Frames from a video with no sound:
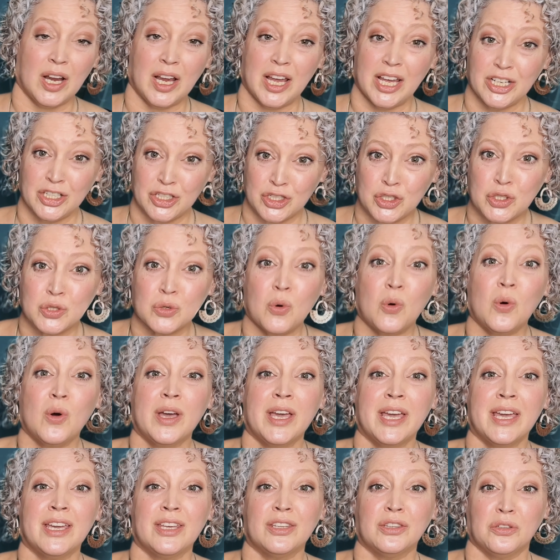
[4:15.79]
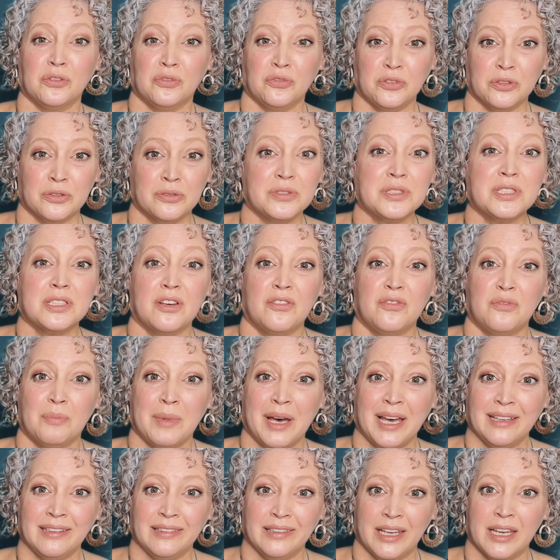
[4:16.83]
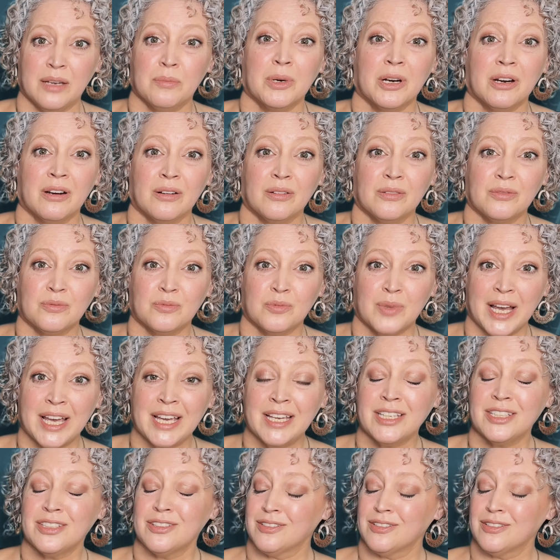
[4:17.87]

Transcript: enjoy the fruits of my labor, right?